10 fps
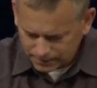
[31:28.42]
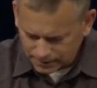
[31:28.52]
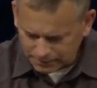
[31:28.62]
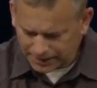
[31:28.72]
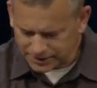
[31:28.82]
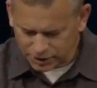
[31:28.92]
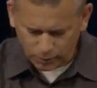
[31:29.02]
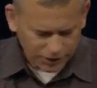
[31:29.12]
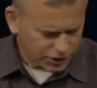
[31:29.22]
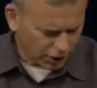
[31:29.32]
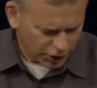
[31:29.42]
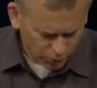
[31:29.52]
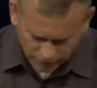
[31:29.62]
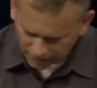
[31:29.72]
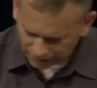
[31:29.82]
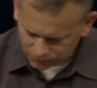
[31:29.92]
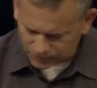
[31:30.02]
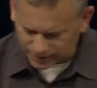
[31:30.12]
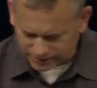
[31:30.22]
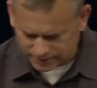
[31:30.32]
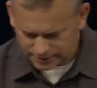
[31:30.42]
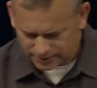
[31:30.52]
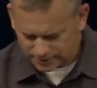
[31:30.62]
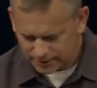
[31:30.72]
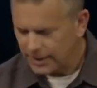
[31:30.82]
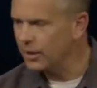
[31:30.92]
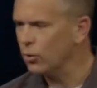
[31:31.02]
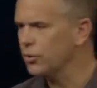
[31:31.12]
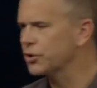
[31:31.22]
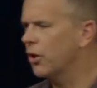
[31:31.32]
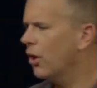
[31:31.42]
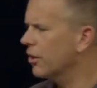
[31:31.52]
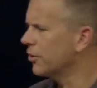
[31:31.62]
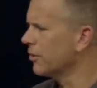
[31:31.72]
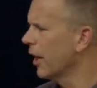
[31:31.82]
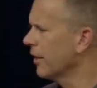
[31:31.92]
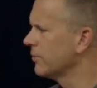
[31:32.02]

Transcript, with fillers: Let me ask this question. Are you confident in the Lord's call on your life?